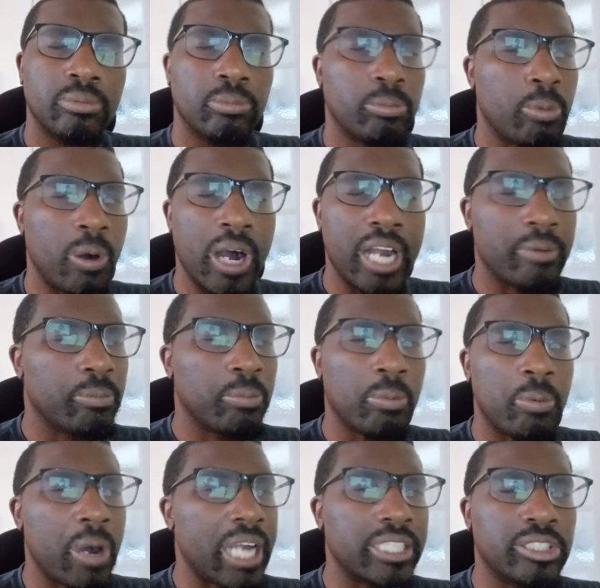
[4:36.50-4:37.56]

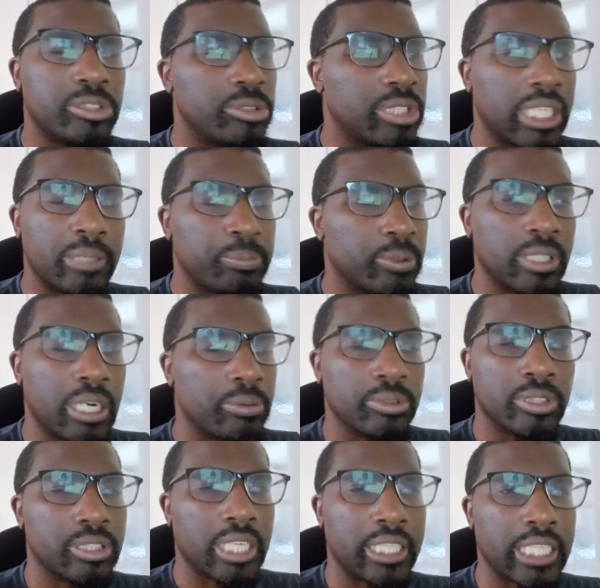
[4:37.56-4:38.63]
why do you keep on going
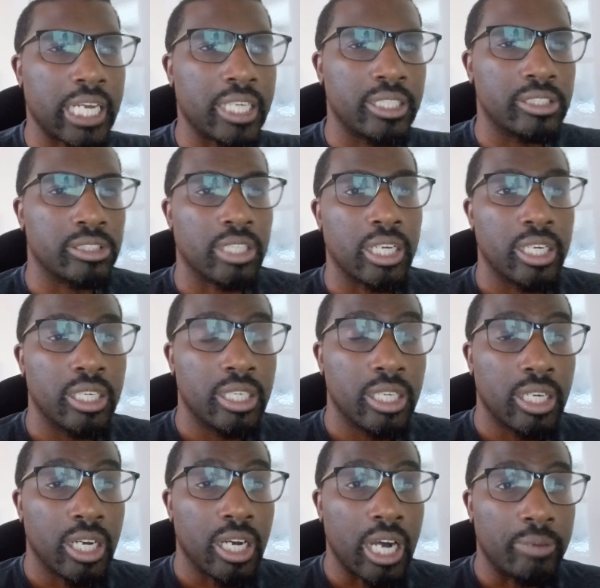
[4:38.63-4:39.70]
on like that? It's like,
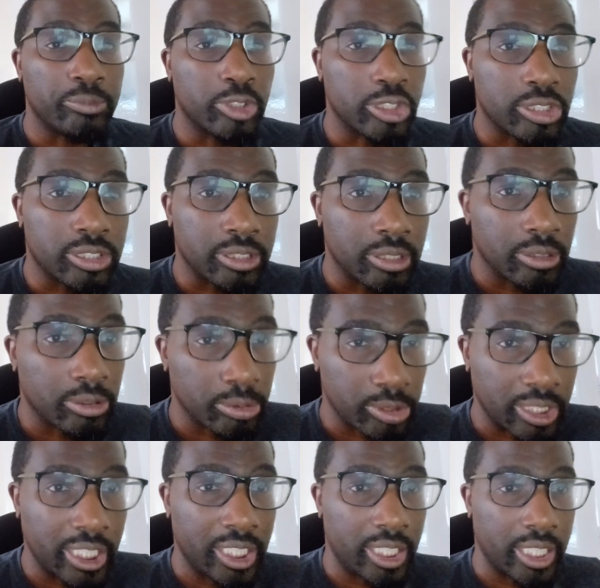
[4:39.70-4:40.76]
I'm just
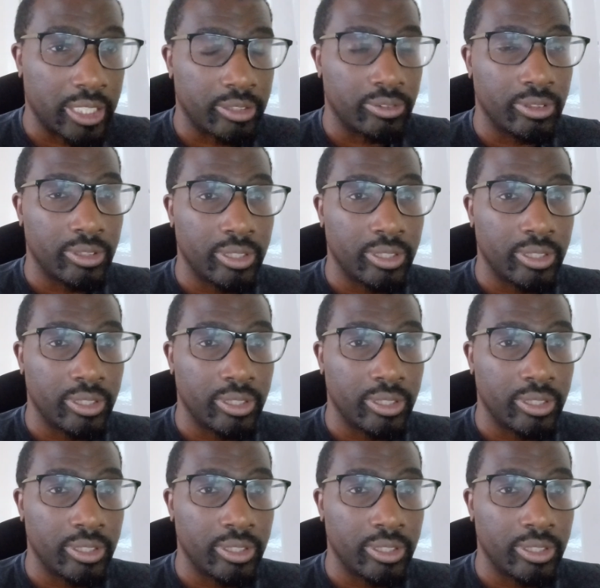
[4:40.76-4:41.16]
critiquing.